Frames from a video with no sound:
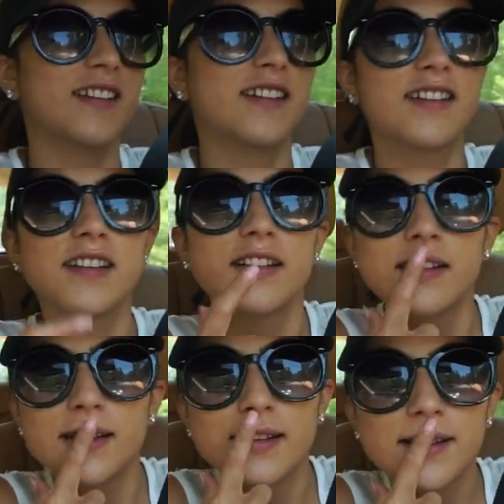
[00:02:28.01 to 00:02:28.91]

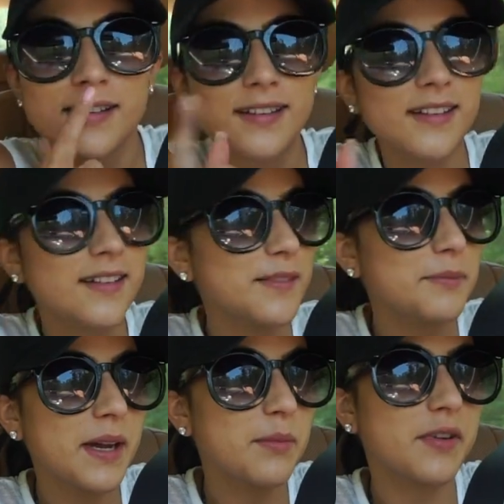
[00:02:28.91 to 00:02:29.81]

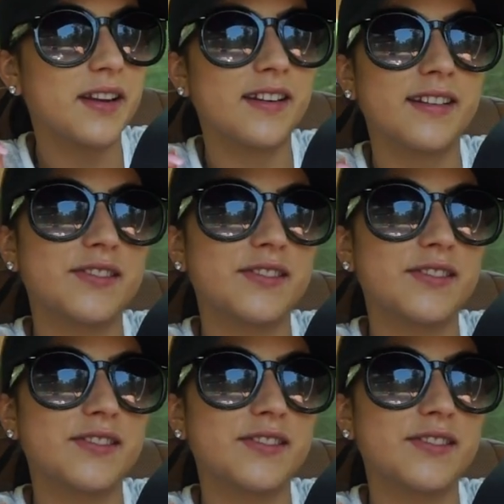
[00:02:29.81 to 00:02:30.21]
My brain